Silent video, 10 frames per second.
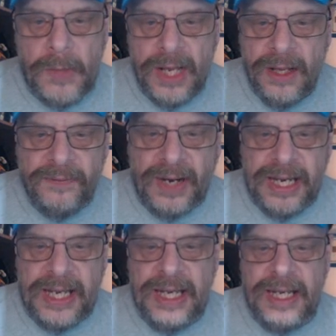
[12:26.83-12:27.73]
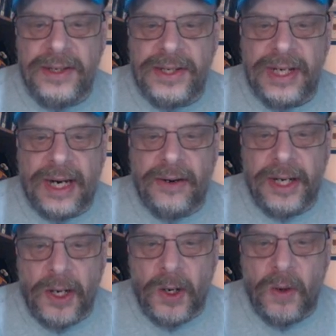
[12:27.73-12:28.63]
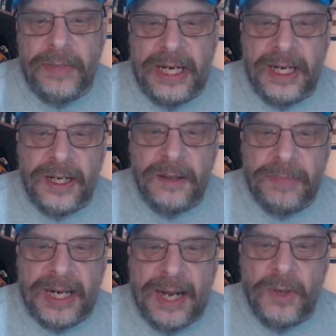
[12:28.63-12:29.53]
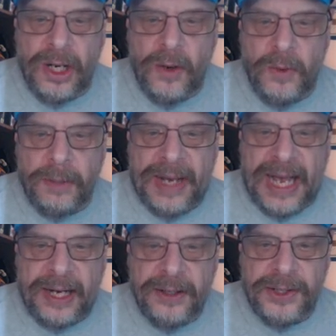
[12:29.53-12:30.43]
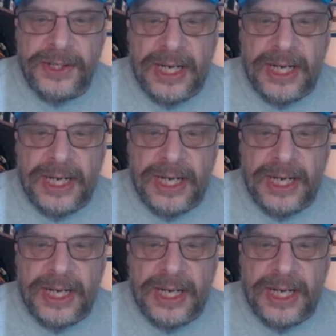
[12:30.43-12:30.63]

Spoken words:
Vikings are at home here, but I'm going to go with the Packers.